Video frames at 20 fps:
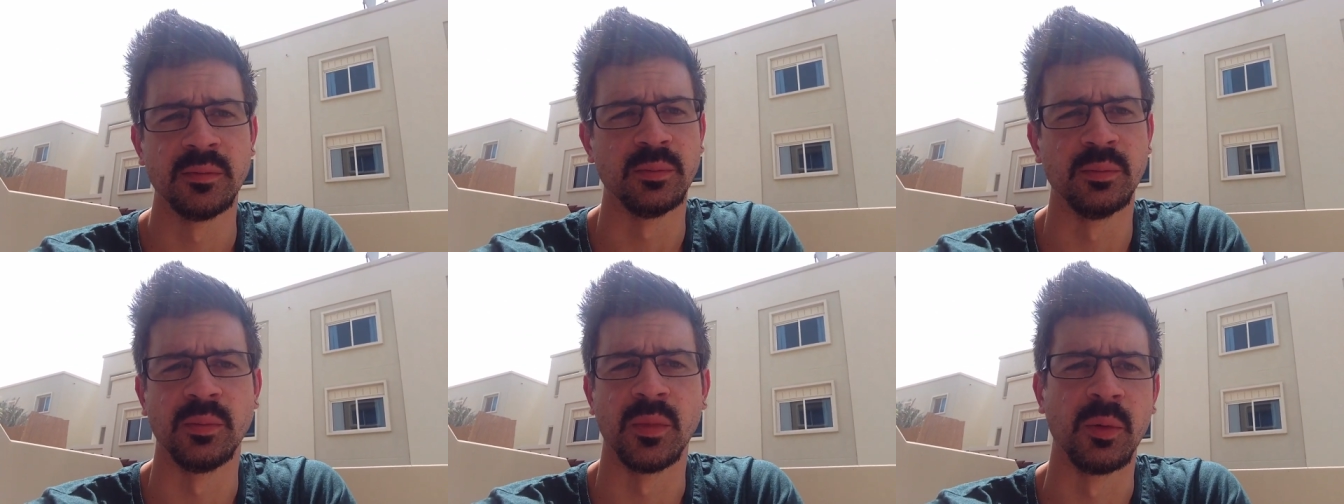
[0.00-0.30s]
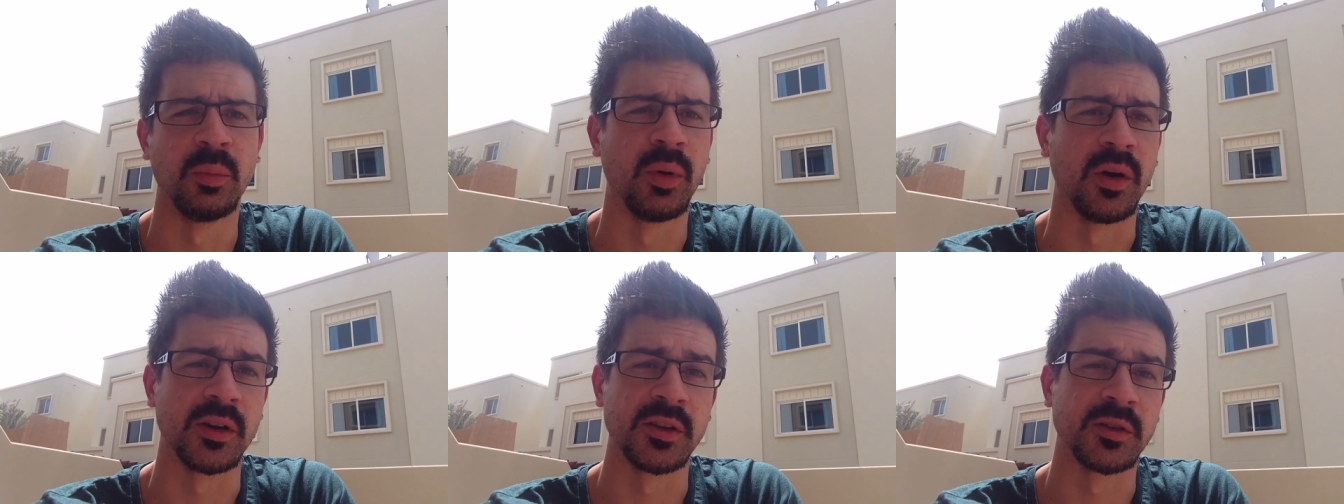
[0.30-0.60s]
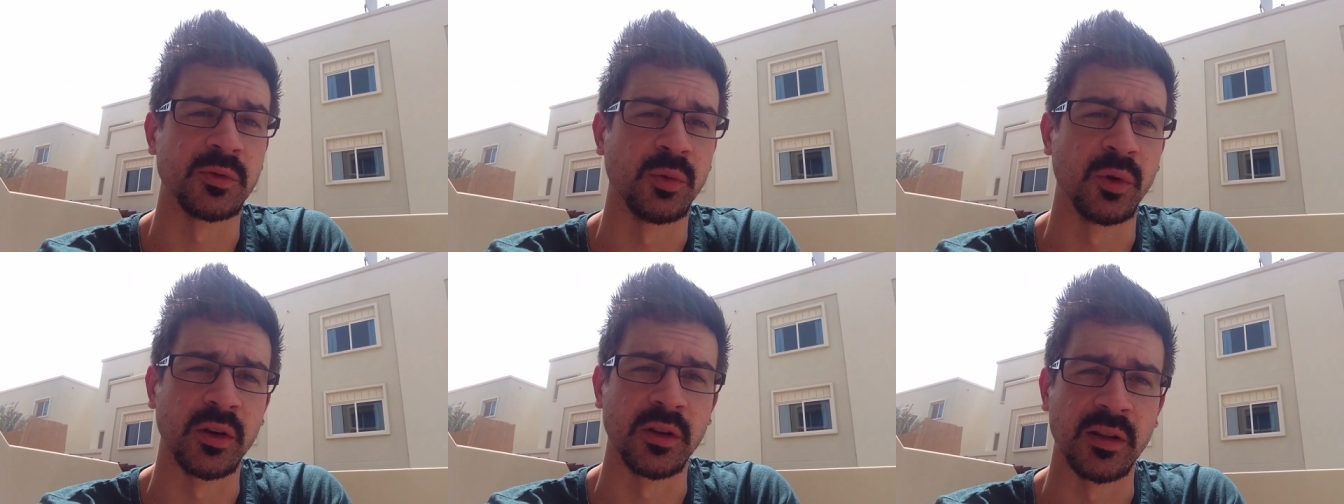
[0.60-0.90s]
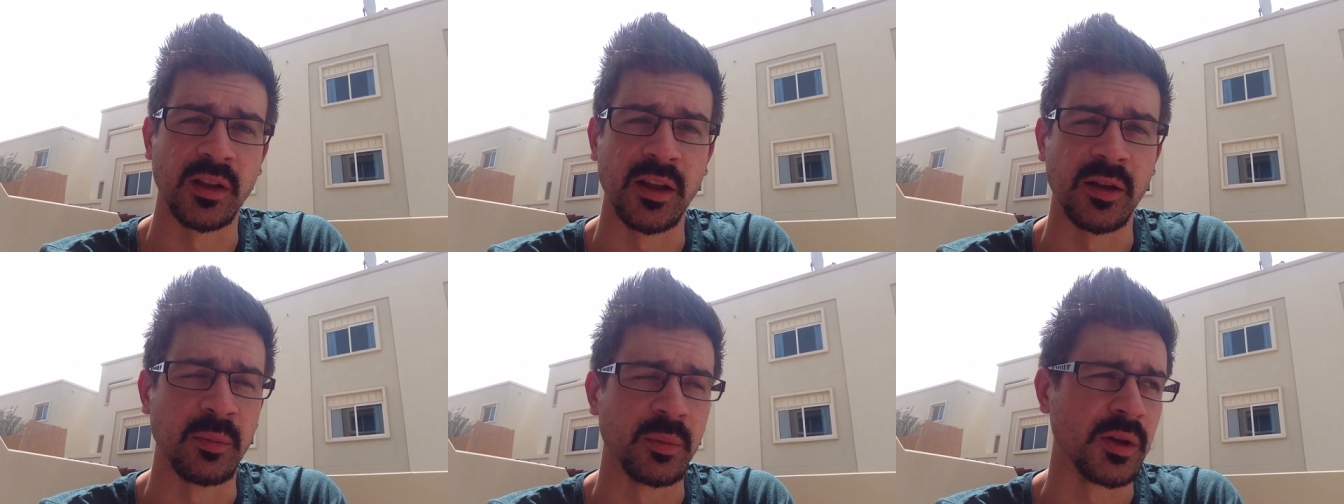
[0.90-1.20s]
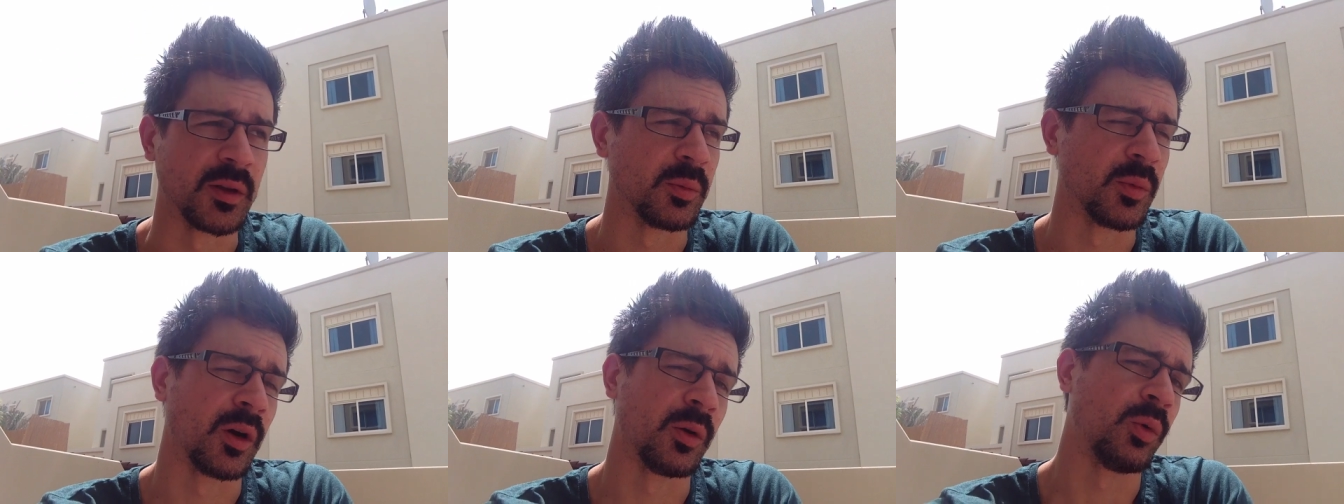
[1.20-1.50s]
my boss won't let
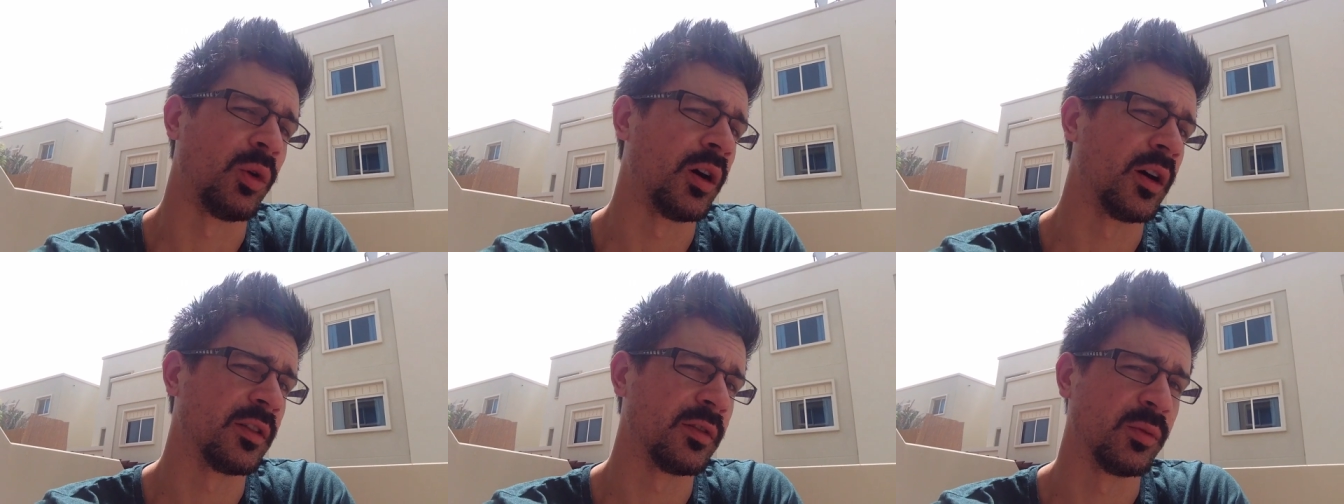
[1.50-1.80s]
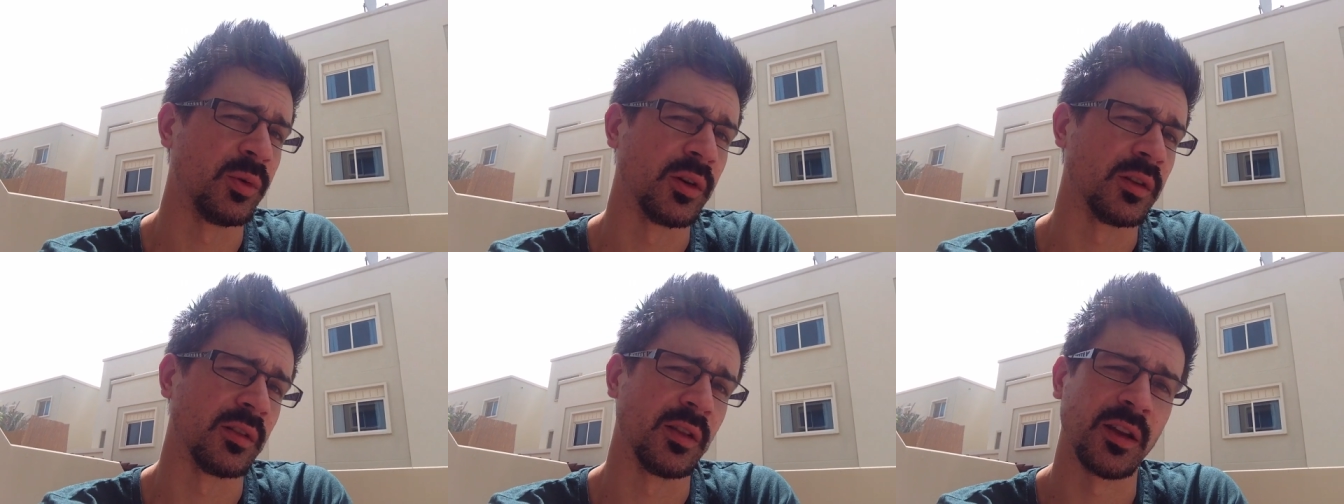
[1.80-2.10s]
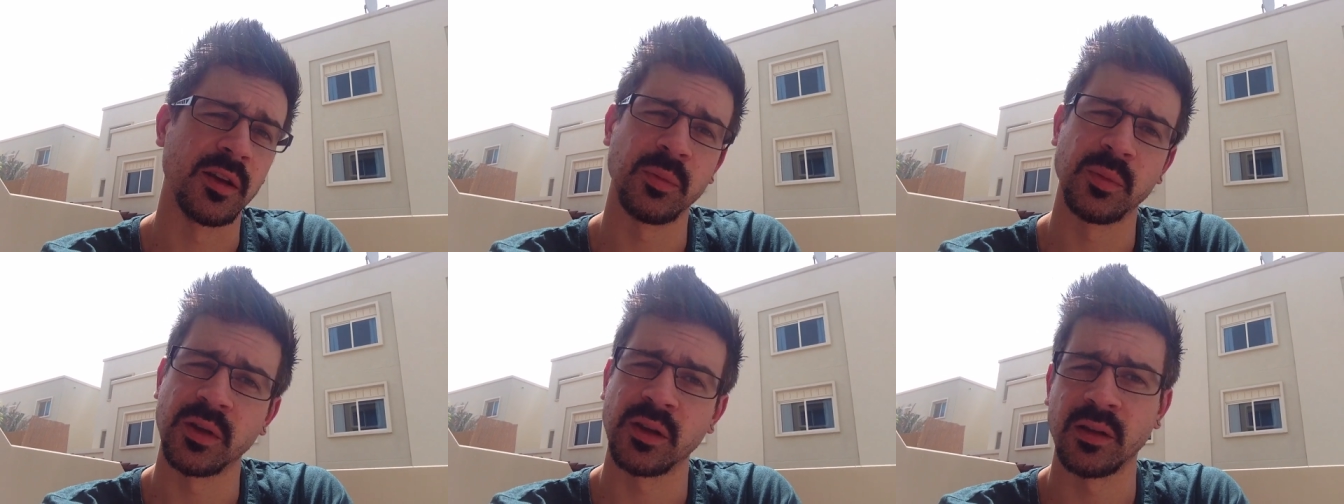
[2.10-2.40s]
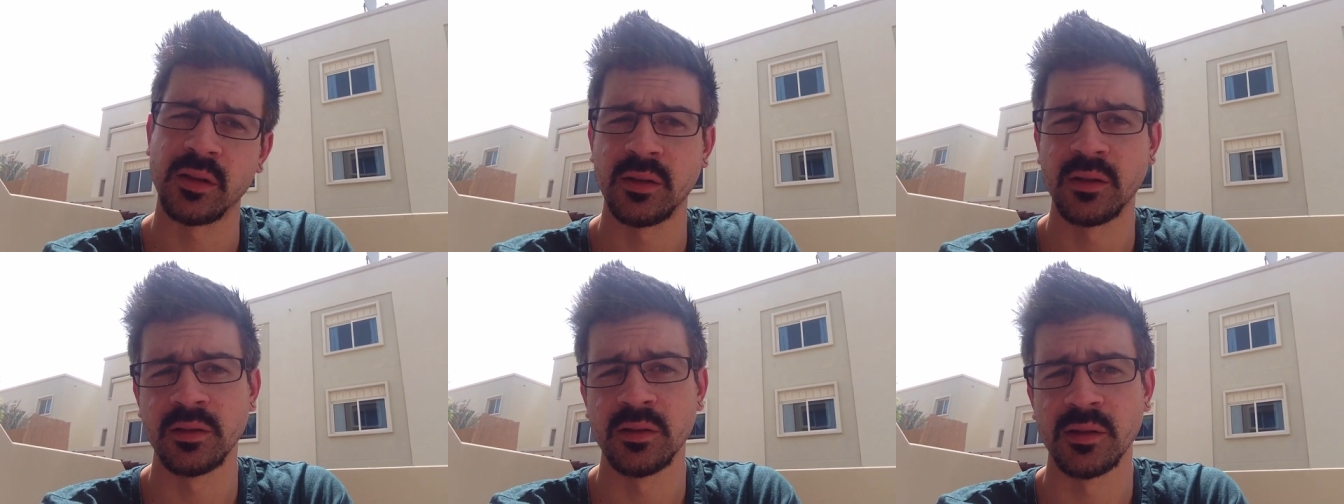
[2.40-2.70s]
me, my wife won't let me,